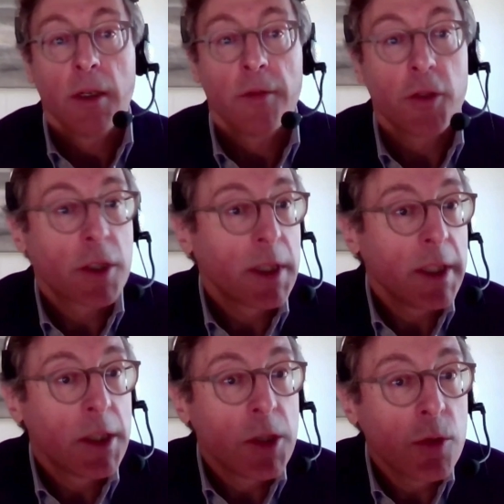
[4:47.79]
firstly,
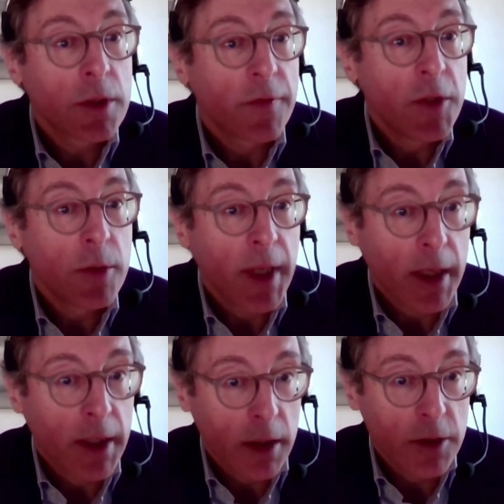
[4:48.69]
the use of new
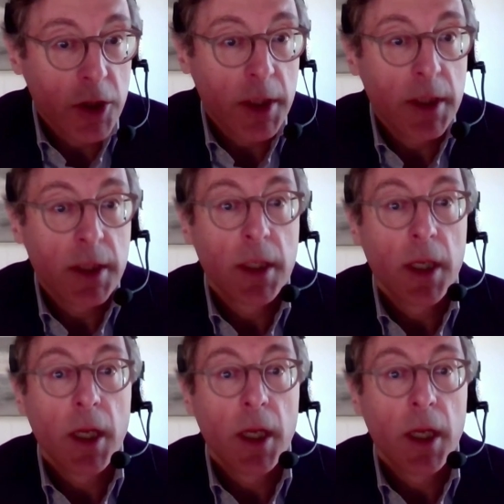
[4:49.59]
technologies